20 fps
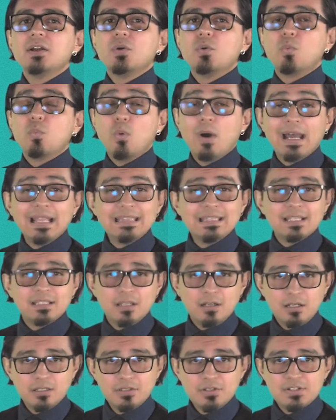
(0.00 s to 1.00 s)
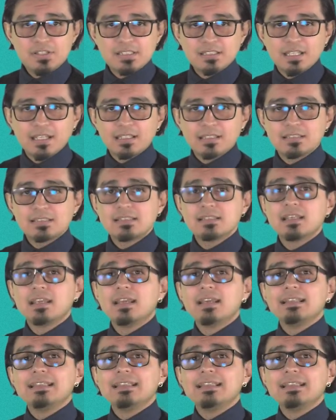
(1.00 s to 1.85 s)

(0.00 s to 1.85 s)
one that understands